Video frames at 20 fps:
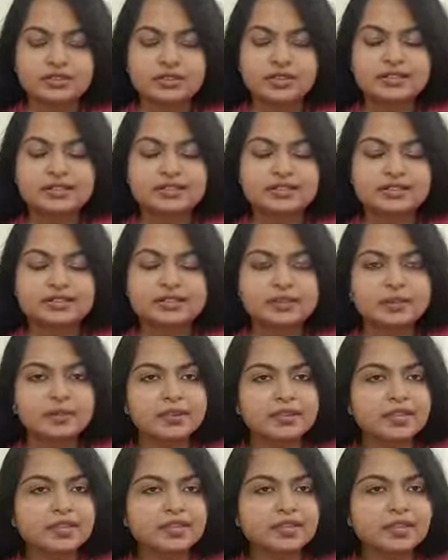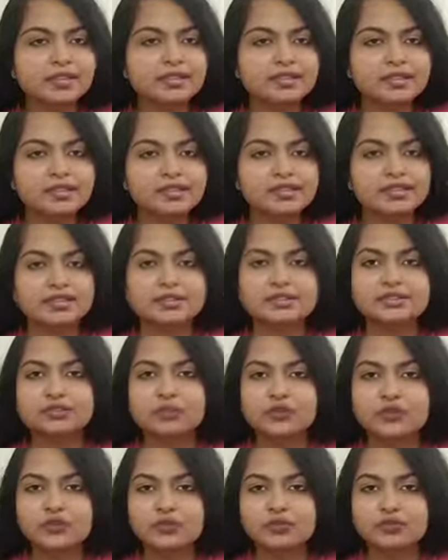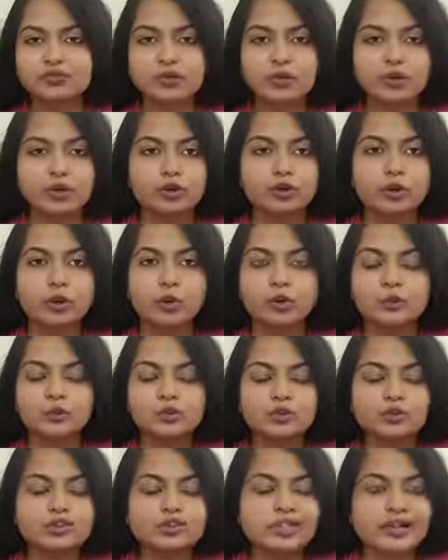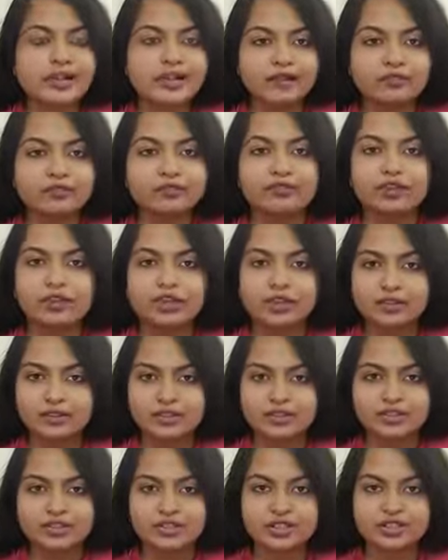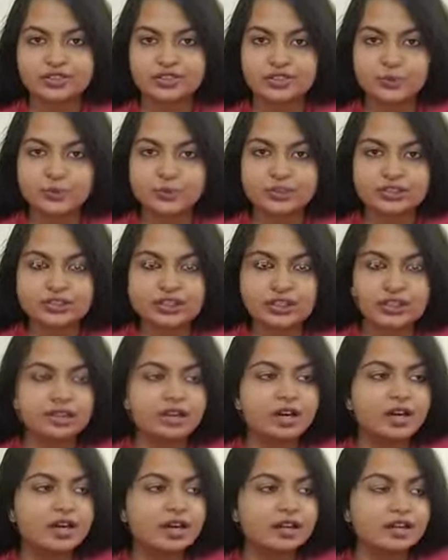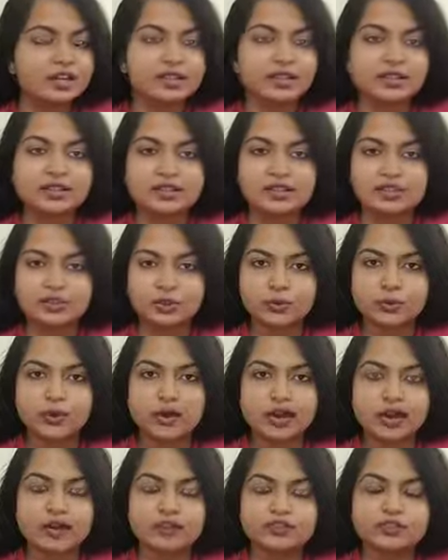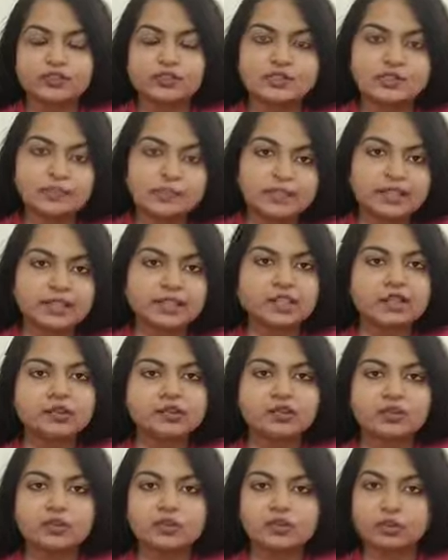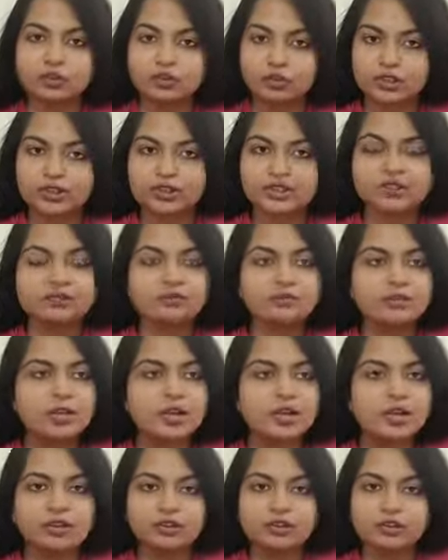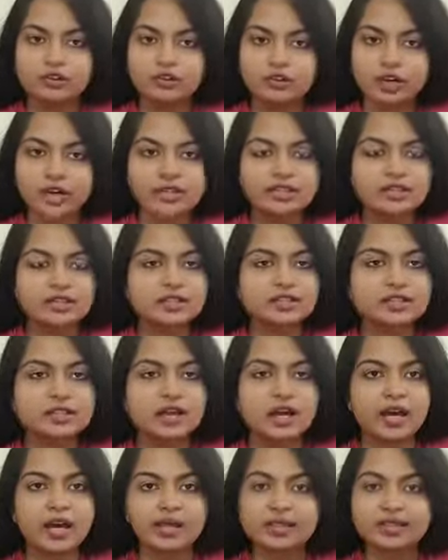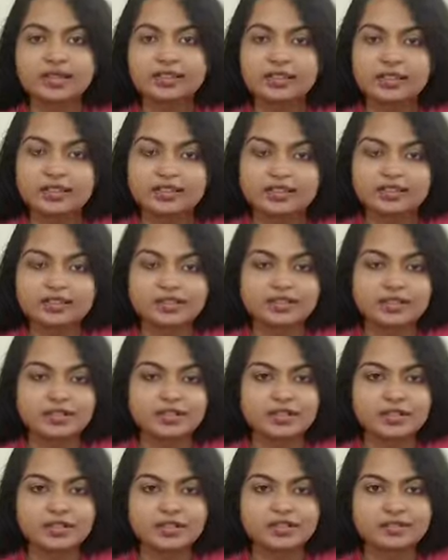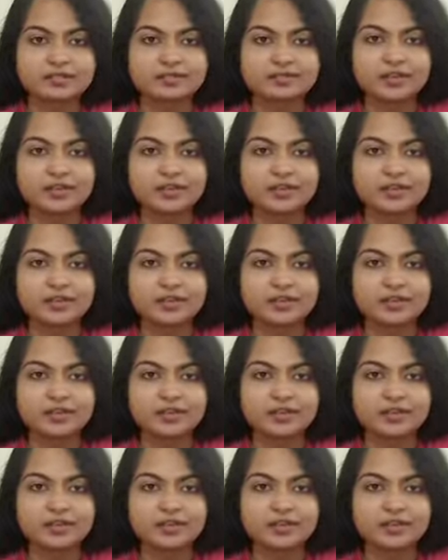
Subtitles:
That's something that is true for almost every English test you will take. That is, you have the speaking, the reading, the writing, and the listening sections.